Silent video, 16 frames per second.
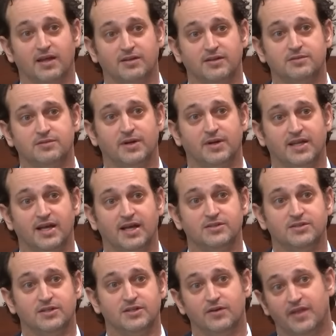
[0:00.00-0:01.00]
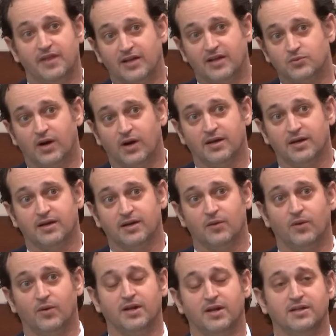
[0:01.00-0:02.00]
into my dad's ear, and that's why I
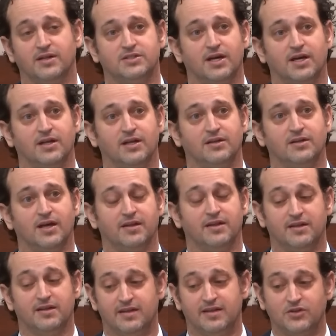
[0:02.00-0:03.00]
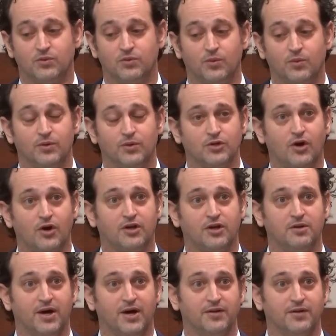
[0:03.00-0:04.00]
went in and said it. And that's what we were talking
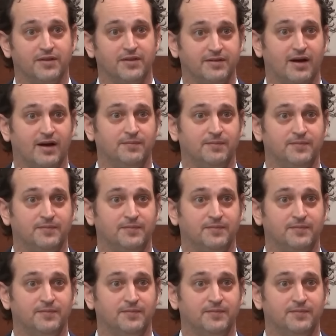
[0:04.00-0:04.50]
about at the time.